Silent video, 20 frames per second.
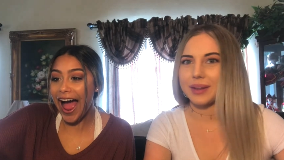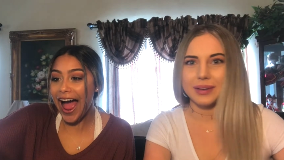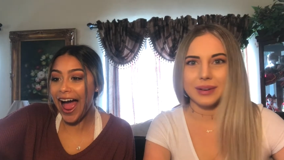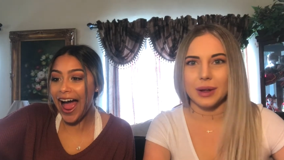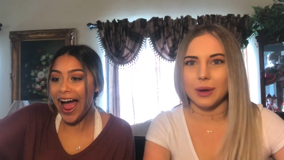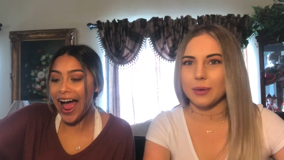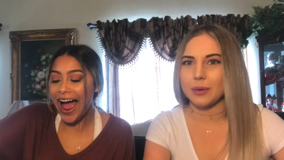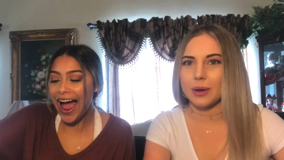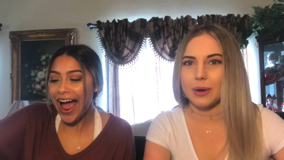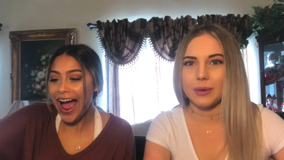
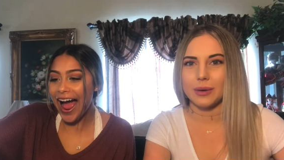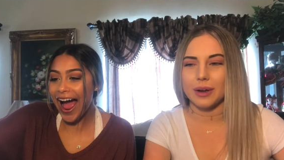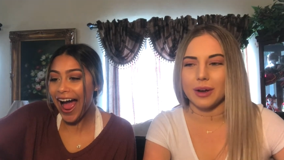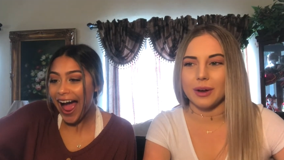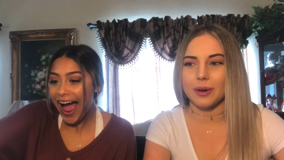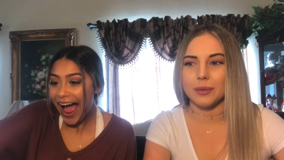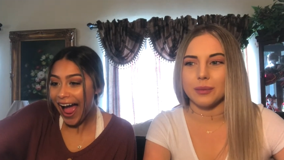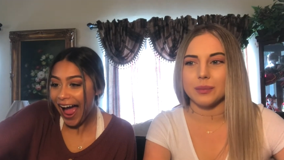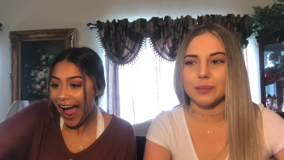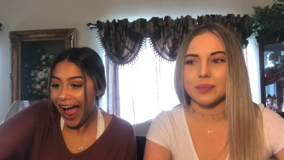Speaker 1: No, no,
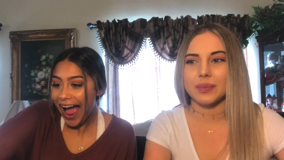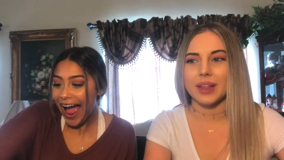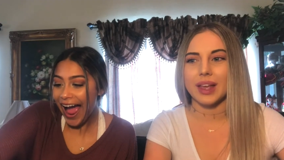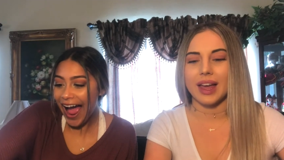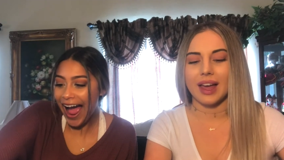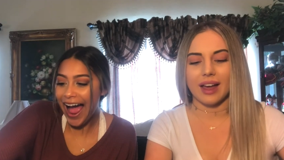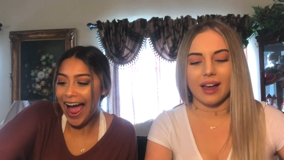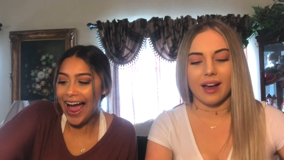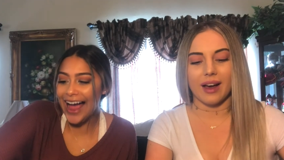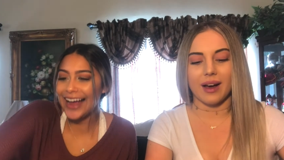no.
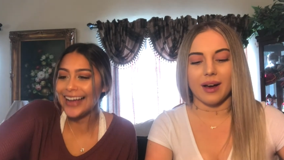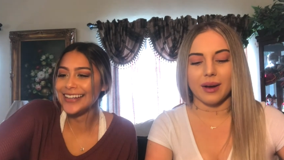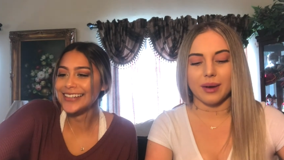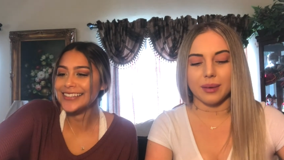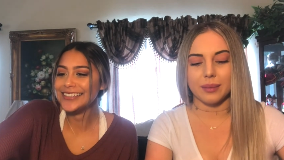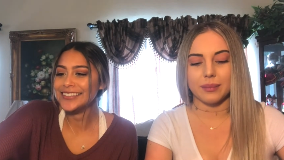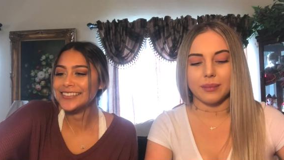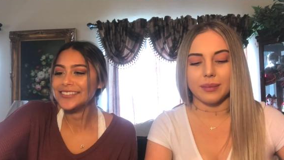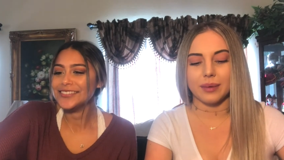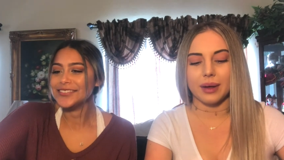
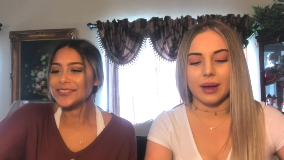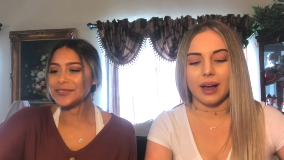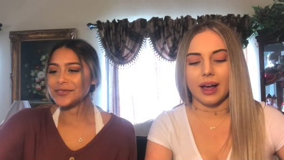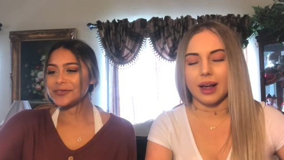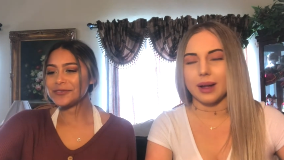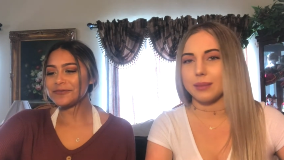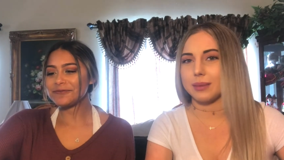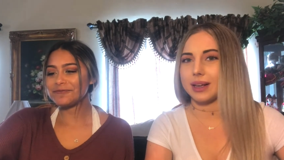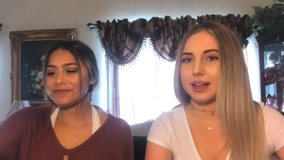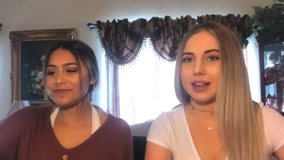
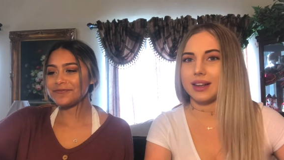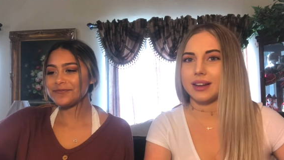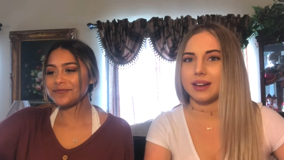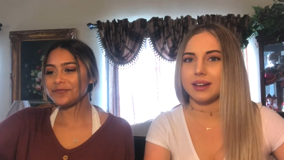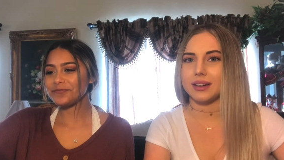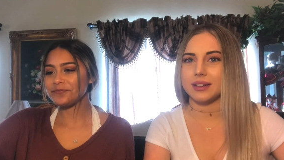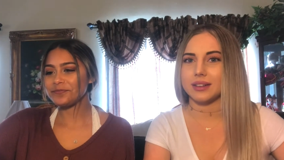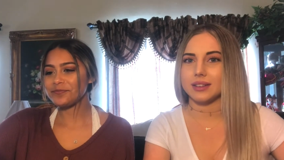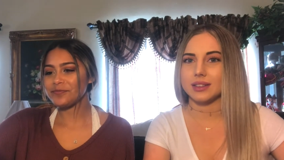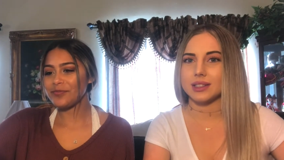I
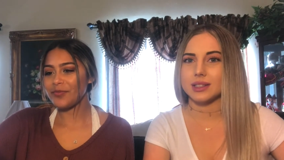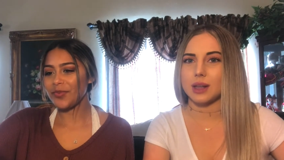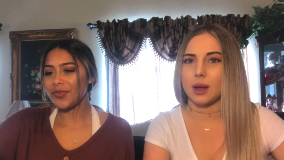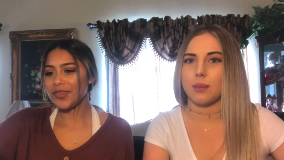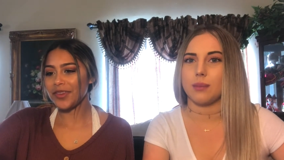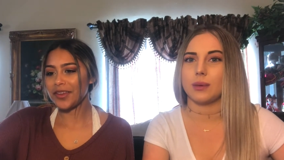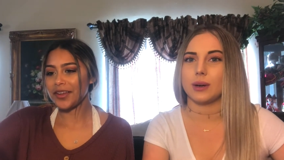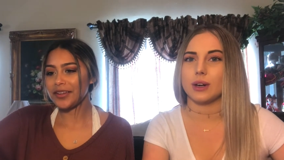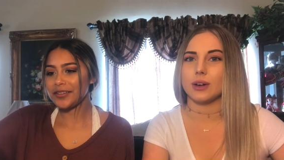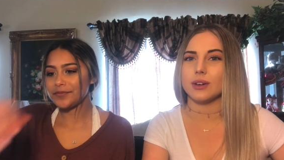mean,
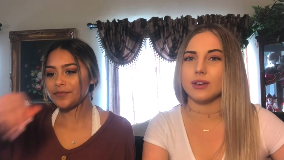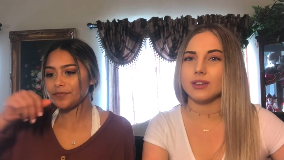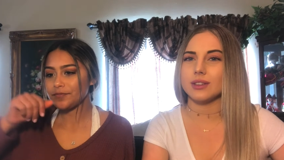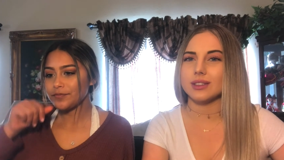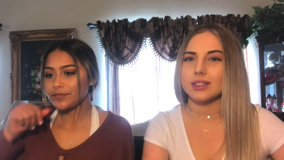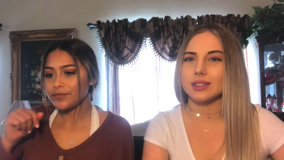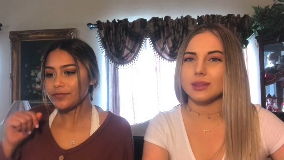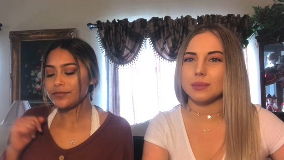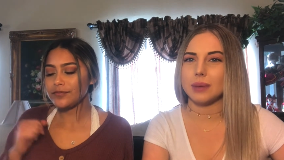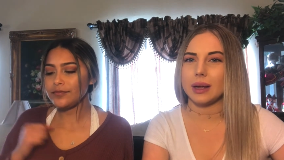some girls